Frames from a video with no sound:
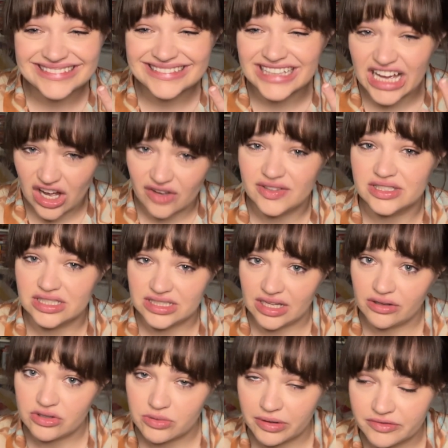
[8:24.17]
Obviously
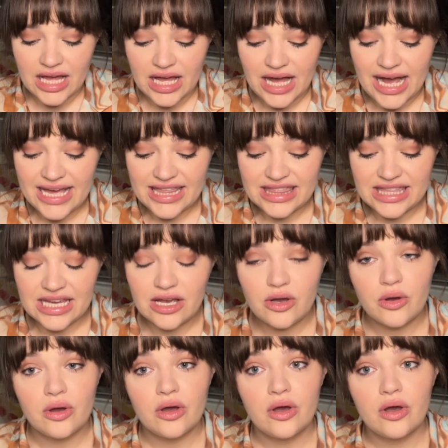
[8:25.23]
Taylor Swift. I think
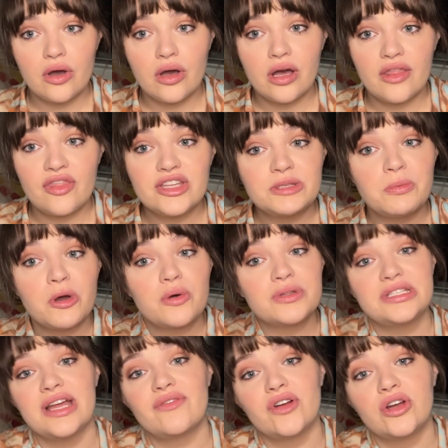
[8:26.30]
this book was
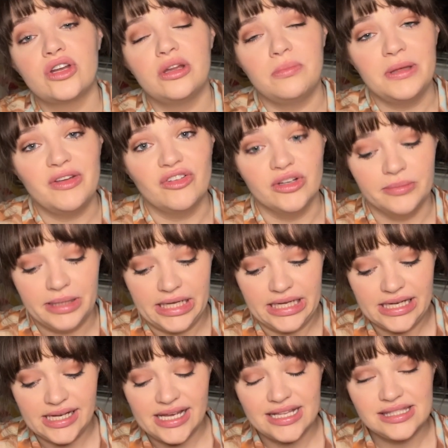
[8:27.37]
never going to be for
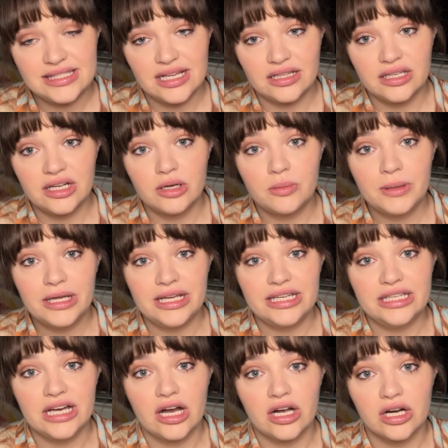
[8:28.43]
me. It's a little bit
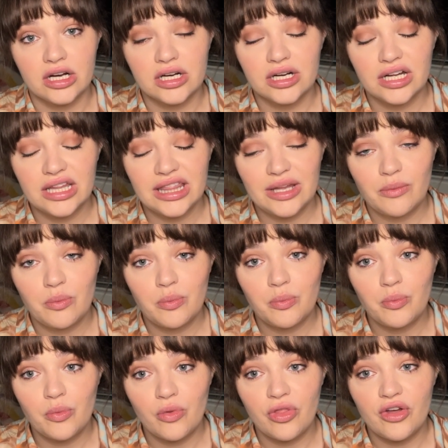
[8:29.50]
younger
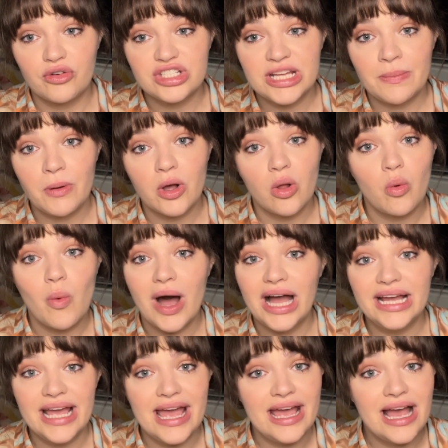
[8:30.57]
than the typical
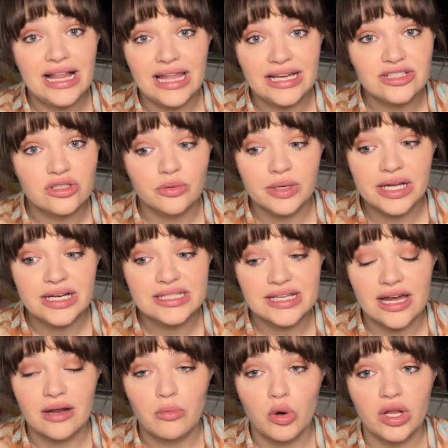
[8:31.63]
YA I like to read. It's
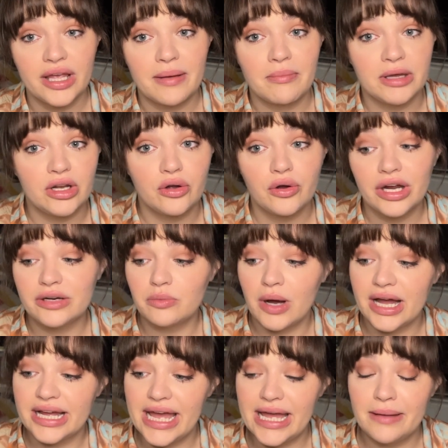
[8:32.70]
kind of more like middle grade
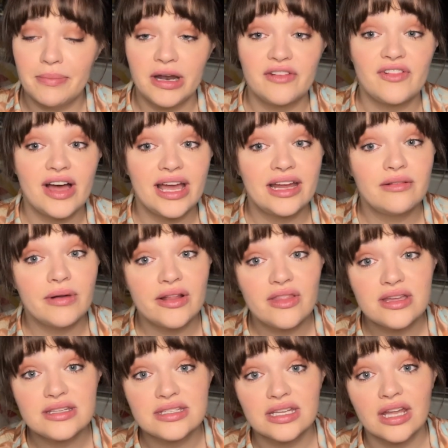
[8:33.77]
YA, but if I had read
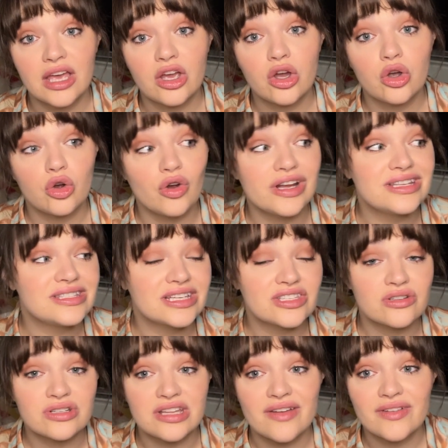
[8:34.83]
this in like grade 6
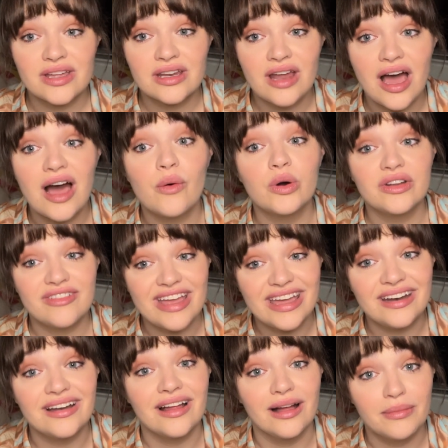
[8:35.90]
or 7, I would have ate
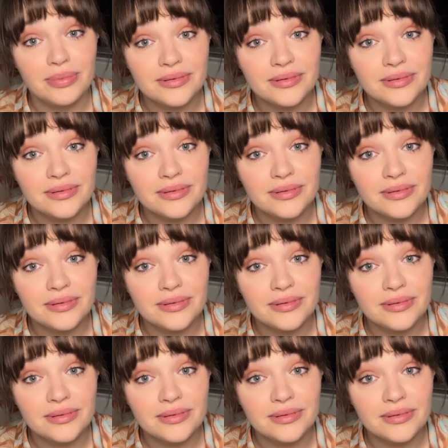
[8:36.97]
it up.